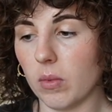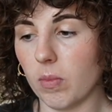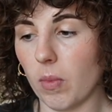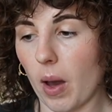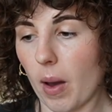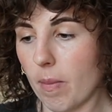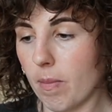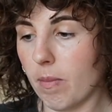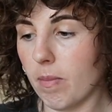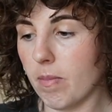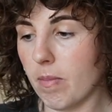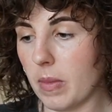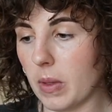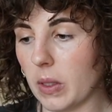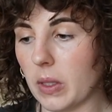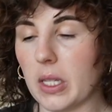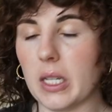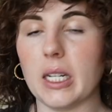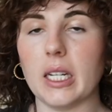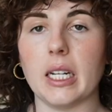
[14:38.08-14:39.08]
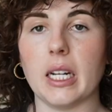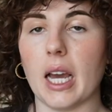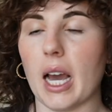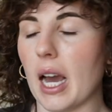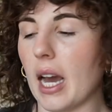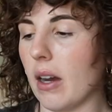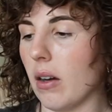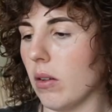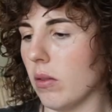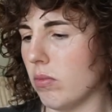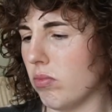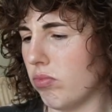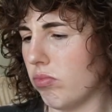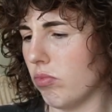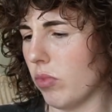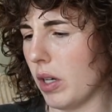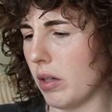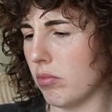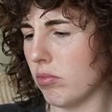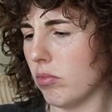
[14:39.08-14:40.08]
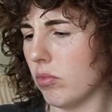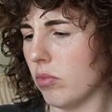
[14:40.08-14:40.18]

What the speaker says: 1.5 million, or wait,